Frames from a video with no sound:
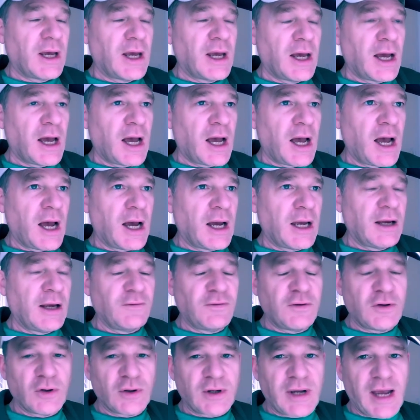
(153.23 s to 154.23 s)

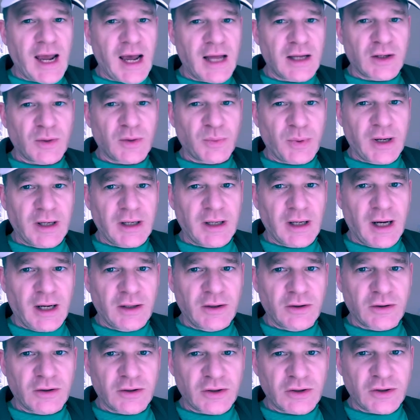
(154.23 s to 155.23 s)
if you calibrate
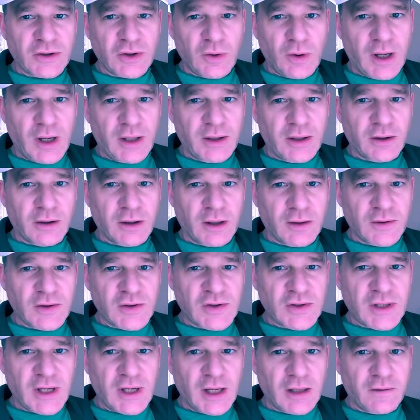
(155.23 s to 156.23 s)
under 200 on the
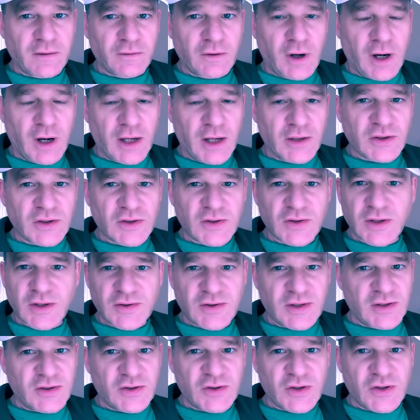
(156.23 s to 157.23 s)
scale of
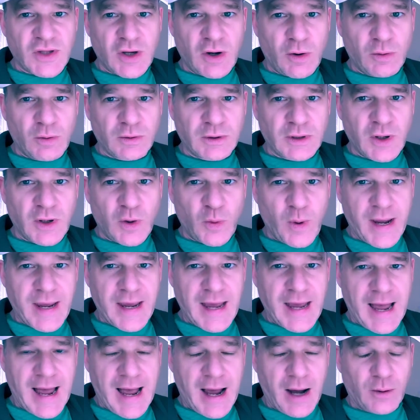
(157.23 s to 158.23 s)
consciousness, it's the only
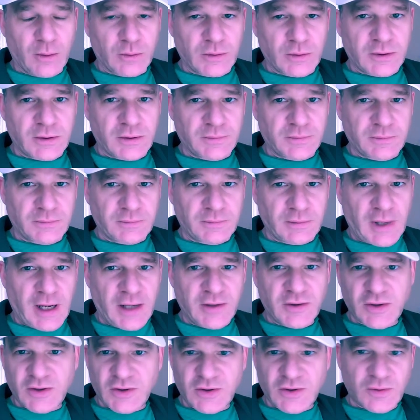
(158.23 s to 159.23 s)
way out. I
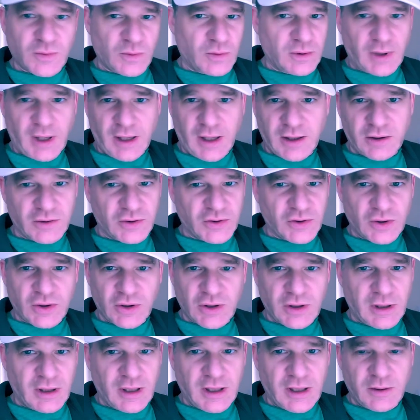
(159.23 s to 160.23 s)
just, like,
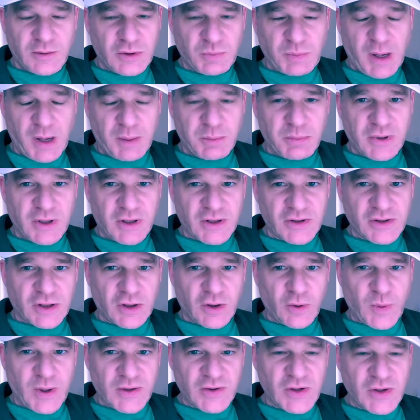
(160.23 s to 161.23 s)
so maybe there's
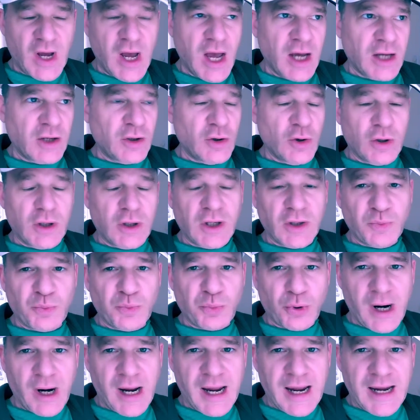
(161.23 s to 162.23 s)
other ways. You could
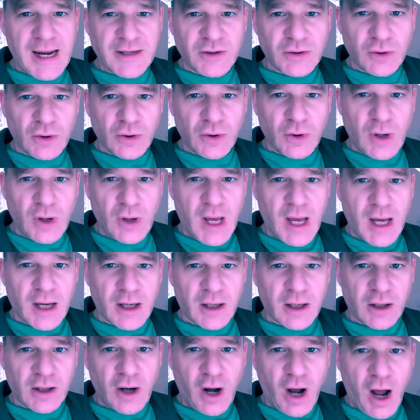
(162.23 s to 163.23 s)
pray to
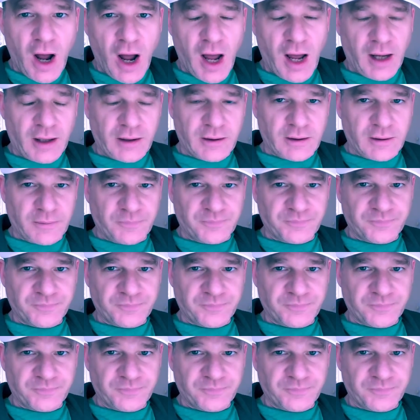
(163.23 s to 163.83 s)
God.